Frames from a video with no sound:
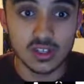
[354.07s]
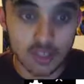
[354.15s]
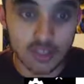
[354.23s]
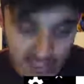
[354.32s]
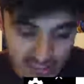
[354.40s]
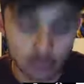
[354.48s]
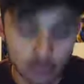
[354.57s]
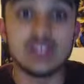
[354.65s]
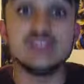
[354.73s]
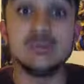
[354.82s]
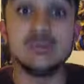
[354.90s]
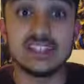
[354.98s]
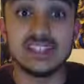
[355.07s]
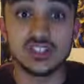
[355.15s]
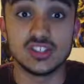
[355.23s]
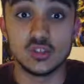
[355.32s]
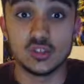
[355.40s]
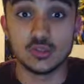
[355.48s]
as we meet
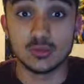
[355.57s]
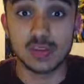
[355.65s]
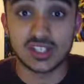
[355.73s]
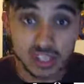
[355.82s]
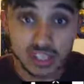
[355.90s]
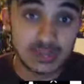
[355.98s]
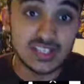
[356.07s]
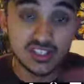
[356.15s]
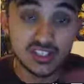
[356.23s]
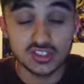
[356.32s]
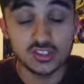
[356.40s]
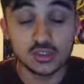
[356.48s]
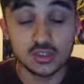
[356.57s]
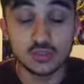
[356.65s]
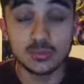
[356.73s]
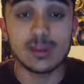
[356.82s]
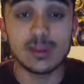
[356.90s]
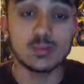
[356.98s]
this new Superman, she meets this new
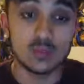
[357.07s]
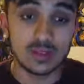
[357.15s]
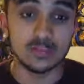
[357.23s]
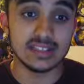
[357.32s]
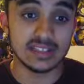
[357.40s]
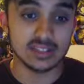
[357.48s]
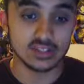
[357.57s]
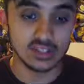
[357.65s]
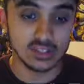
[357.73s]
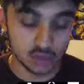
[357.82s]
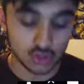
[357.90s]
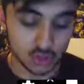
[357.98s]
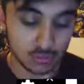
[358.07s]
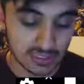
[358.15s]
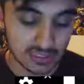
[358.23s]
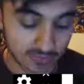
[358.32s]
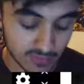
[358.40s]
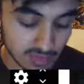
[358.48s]
Superman, we meet this new
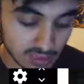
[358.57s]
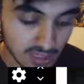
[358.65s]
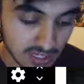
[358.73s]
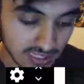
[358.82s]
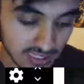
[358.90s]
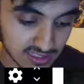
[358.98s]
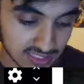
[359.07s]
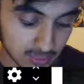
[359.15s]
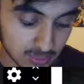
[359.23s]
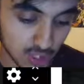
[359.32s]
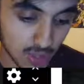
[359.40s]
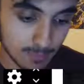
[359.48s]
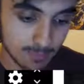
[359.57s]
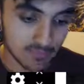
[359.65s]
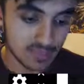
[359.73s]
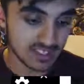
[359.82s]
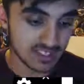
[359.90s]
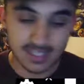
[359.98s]
Superman at the same time.
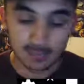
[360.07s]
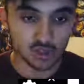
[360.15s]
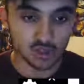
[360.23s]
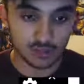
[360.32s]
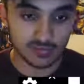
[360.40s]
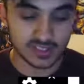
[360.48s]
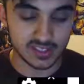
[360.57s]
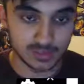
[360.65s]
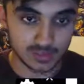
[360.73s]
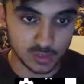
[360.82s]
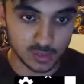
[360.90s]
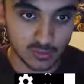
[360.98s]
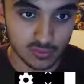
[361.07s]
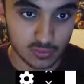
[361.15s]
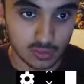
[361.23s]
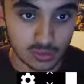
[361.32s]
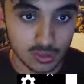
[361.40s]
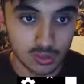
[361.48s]
The cinematography is
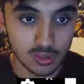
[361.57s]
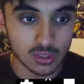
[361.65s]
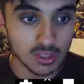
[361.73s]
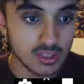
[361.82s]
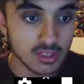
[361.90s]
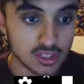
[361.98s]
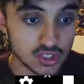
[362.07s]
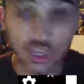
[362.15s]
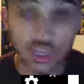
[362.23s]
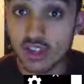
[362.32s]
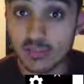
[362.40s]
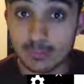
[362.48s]
beautiful. Zod,